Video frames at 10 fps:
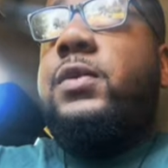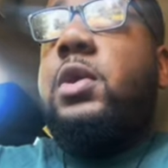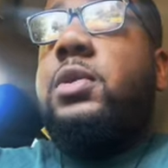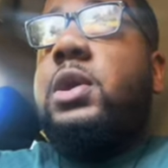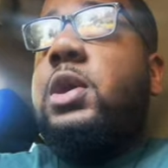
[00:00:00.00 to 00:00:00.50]

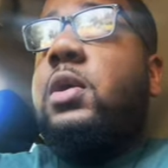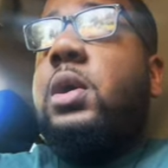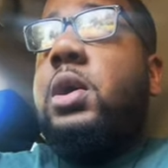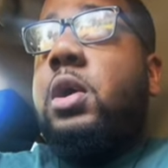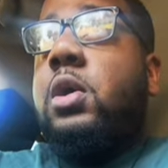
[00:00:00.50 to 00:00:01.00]
know, to carry
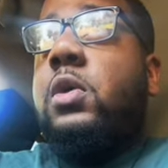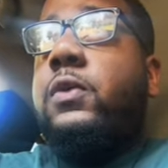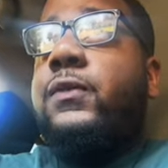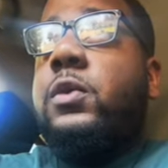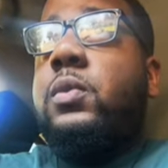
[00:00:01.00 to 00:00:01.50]
that load
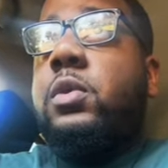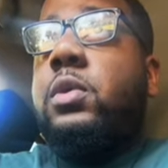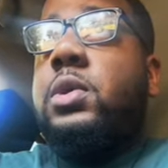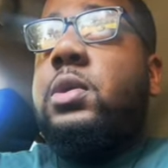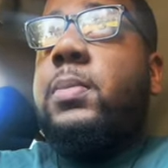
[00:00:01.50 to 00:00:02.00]
for the
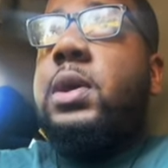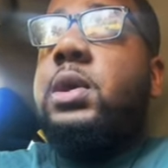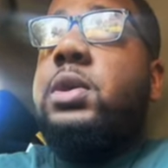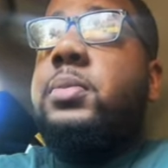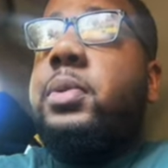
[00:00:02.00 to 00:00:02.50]
Warriors to make it
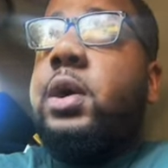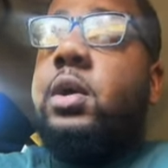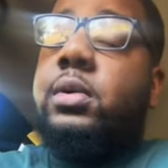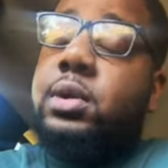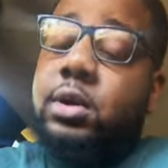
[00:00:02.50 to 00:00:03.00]
into the
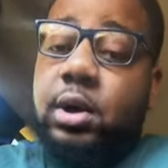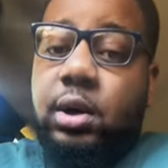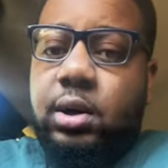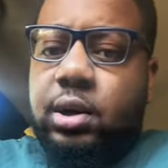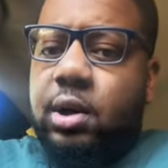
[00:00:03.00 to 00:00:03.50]
playoffs.
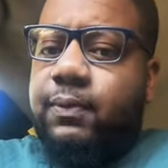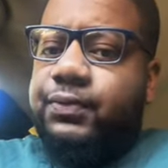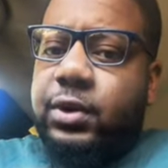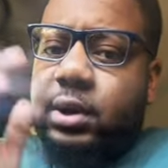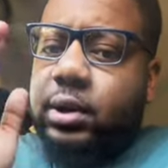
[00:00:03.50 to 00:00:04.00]
So,
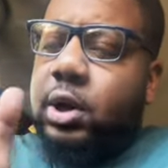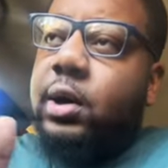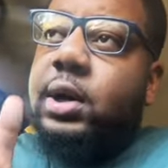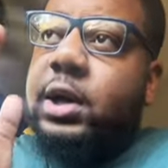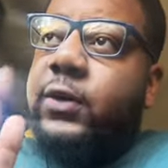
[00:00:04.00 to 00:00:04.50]

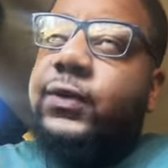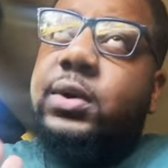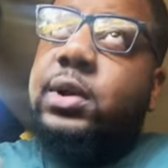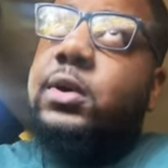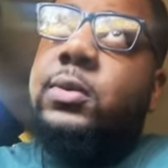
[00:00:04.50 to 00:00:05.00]
Curry definitely
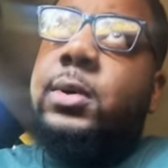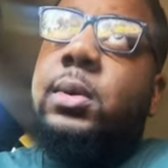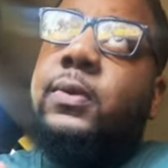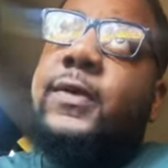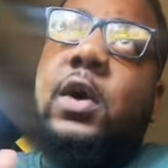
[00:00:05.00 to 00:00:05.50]
deserves to be
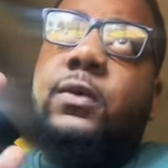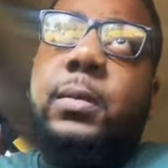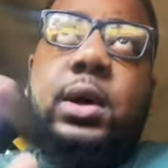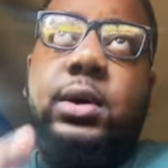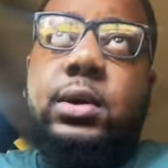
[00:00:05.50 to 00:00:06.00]
number five on
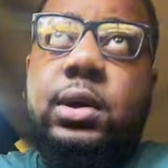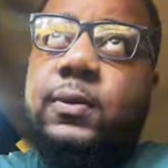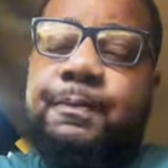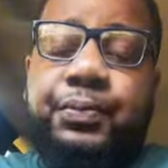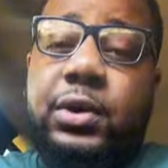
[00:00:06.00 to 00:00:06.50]
my list.
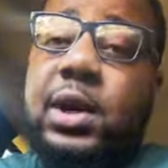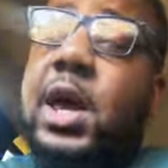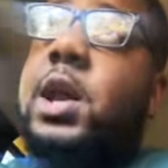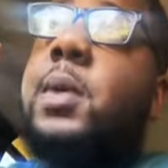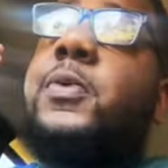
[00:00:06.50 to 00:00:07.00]

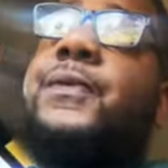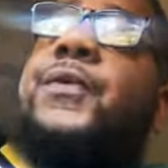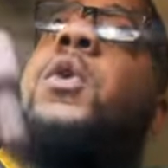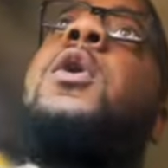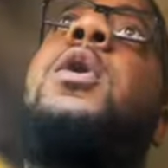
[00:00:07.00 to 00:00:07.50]
And number
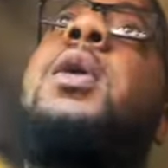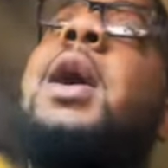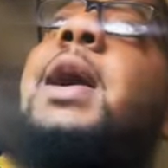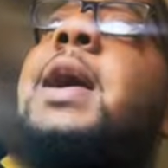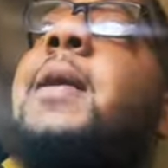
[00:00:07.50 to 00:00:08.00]
four,
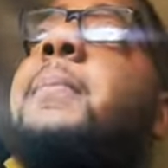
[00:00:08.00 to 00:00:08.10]
I got